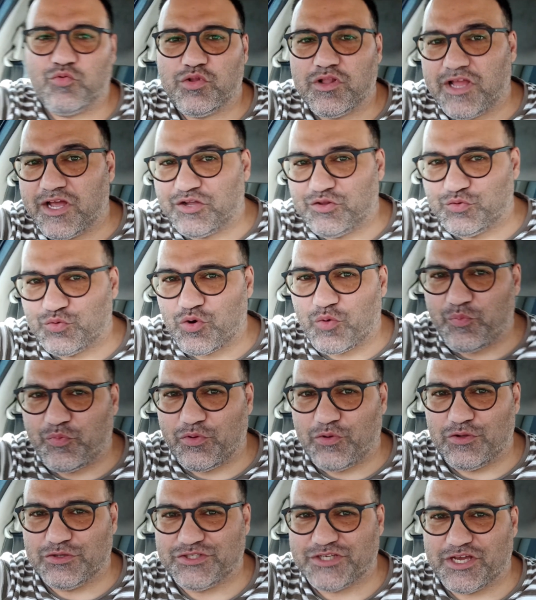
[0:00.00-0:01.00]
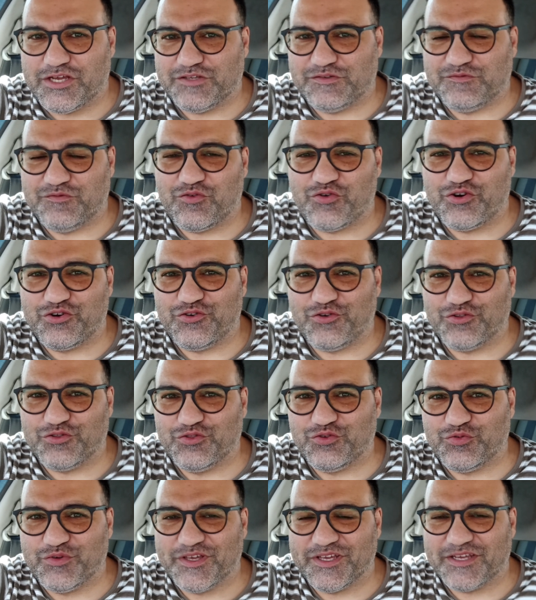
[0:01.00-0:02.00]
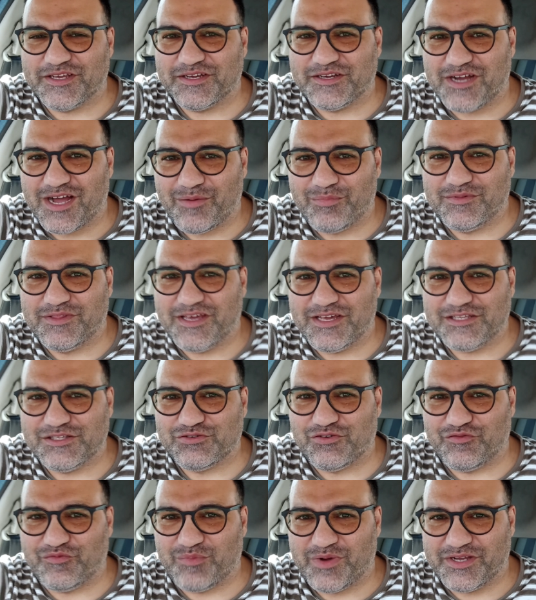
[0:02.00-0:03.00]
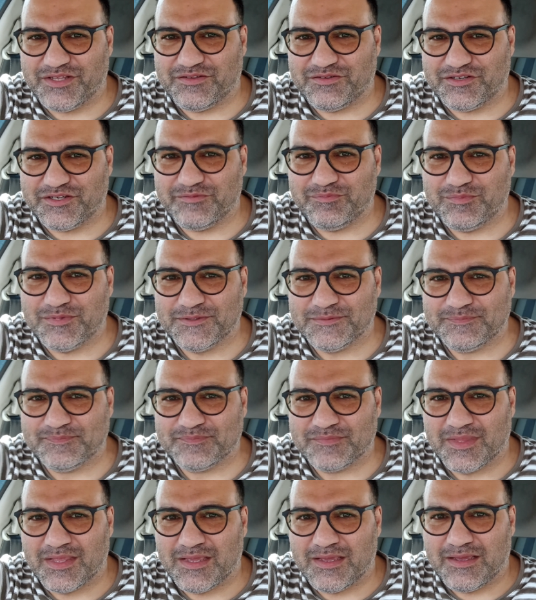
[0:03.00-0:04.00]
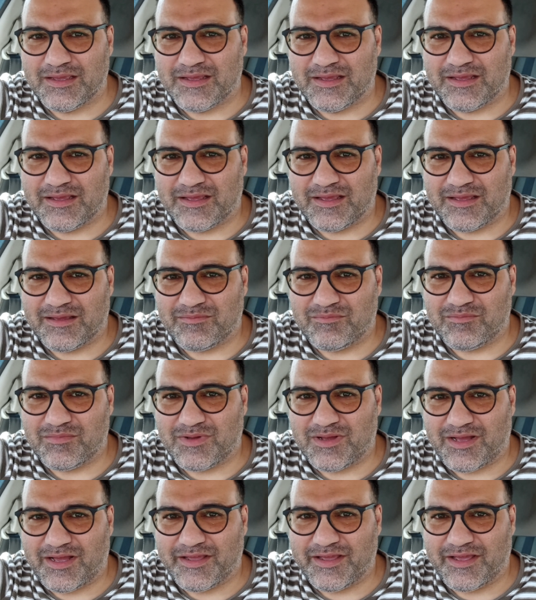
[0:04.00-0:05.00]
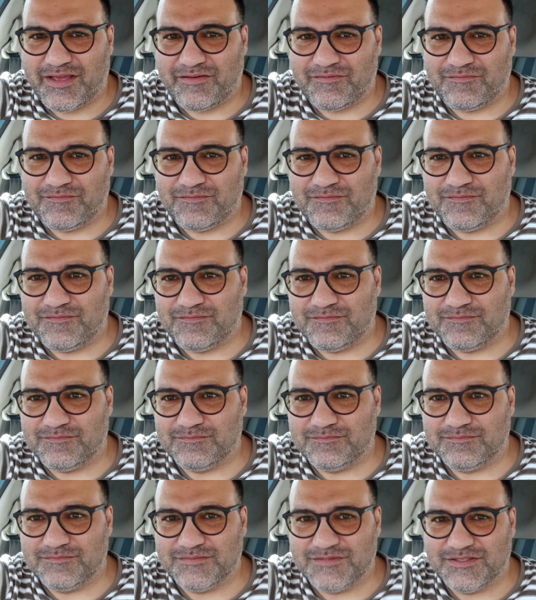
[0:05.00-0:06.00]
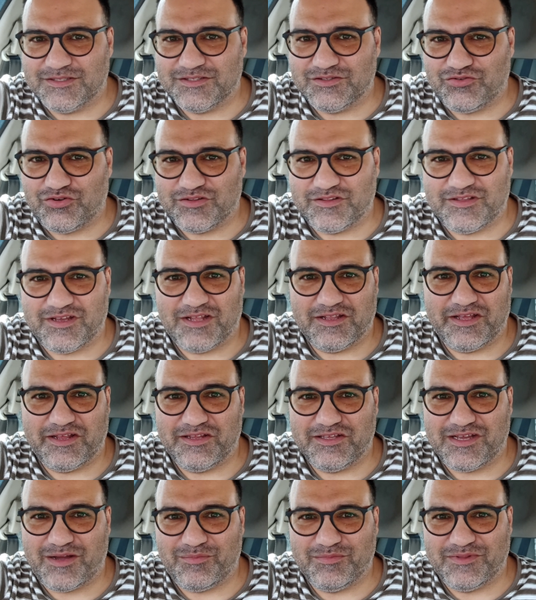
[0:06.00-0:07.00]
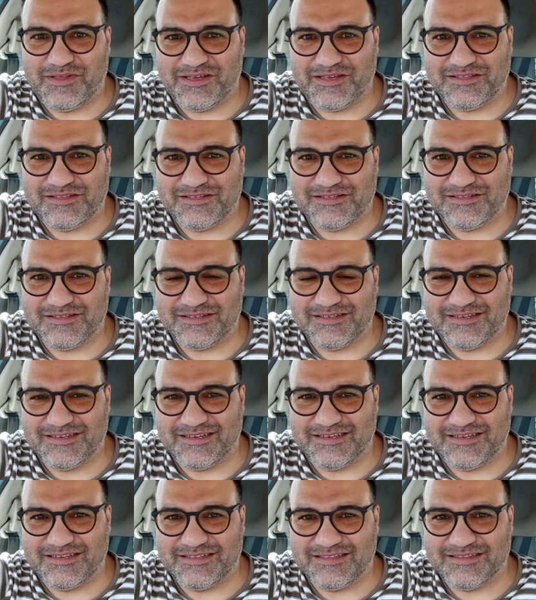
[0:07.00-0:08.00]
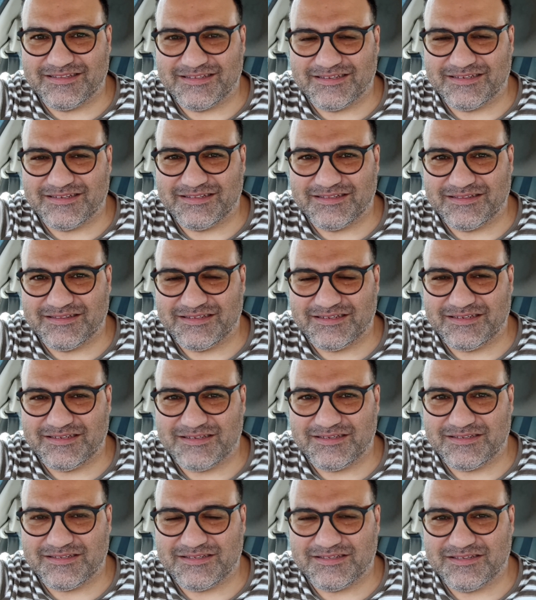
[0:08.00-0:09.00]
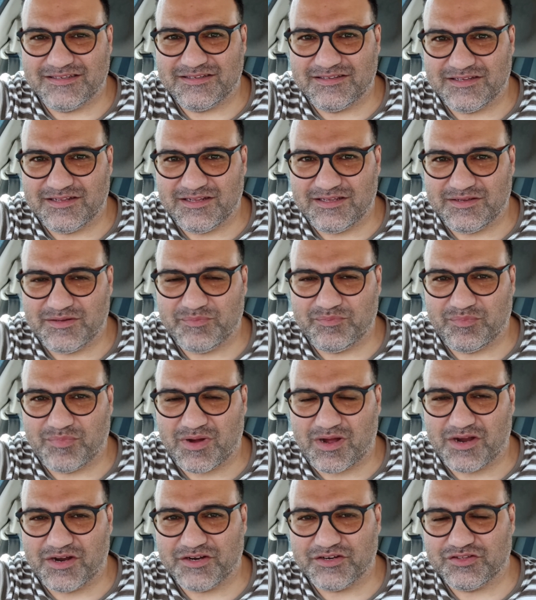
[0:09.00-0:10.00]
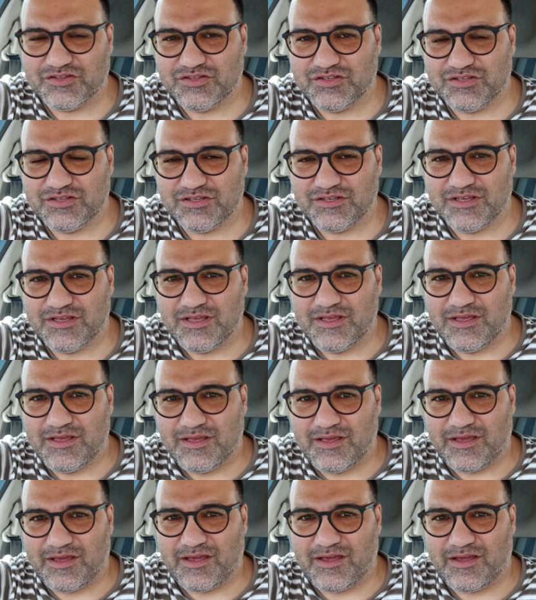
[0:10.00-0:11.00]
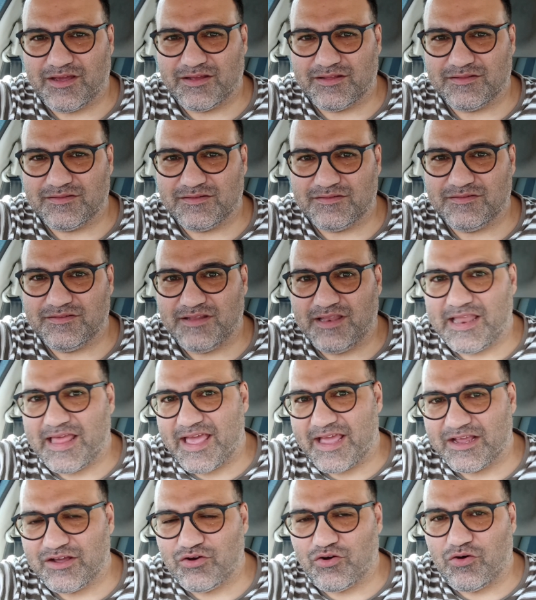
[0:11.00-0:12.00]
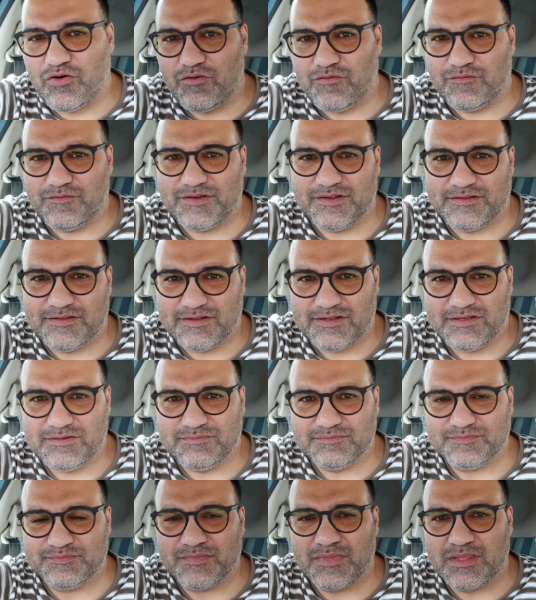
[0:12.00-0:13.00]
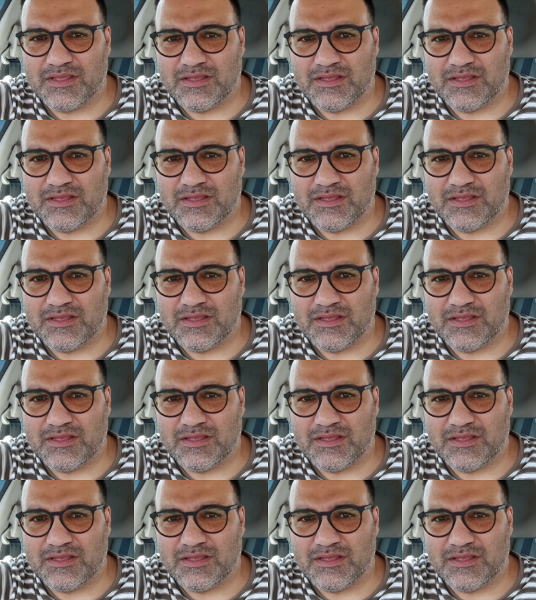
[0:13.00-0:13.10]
I would like to apologize for not doing updates of my trip. I have not done any updates in the Sicily part and the leg of Italy